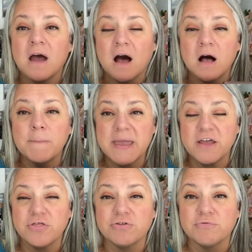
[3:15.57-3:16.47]
I'll
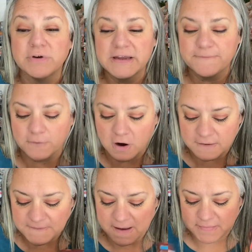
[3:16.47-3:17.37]
make three for our
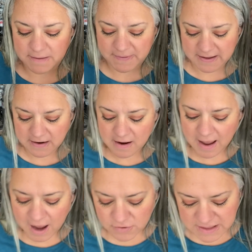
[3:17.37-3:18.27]
family, but
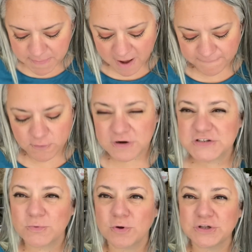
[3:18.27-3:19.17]
I only bought four,
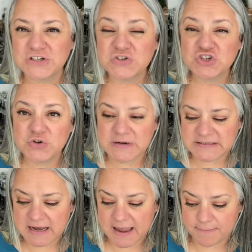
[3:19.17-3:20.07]
so we'll only do two at a
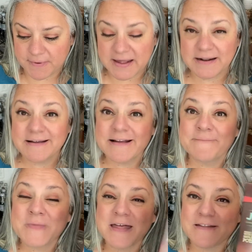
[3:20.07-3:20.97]
time, but
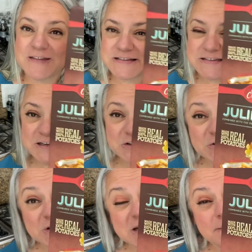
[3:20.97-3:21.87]
this is a
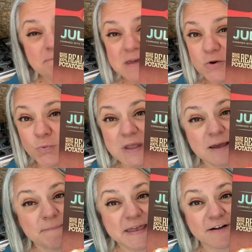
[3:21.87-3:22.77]
good midweek
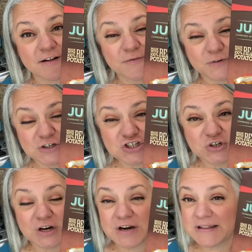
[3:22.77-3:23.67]
meal for
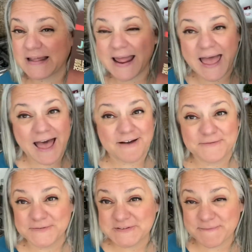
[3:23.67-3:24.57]
sure, and then
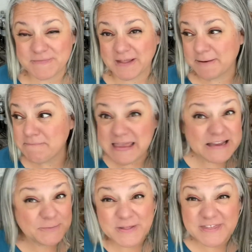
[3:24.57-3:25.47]
have some like
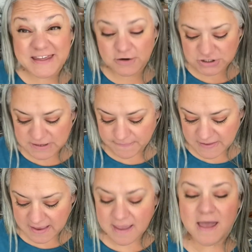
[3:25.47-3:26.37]
meat with it or
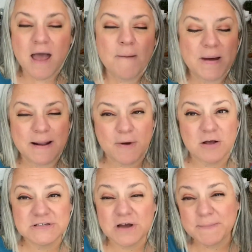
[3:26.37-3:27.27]
something. But I'm
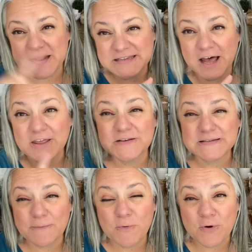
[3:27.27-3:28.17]
also, I'm gonna tell you
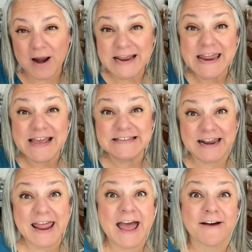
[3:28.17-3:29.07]
some more ideas that
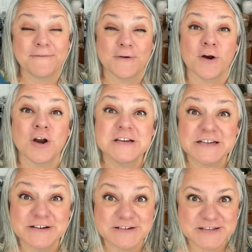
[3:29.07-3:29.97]
I have for
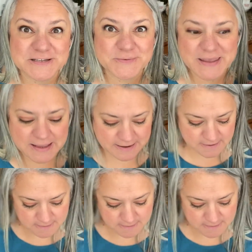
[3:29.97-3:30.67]
dinners this week.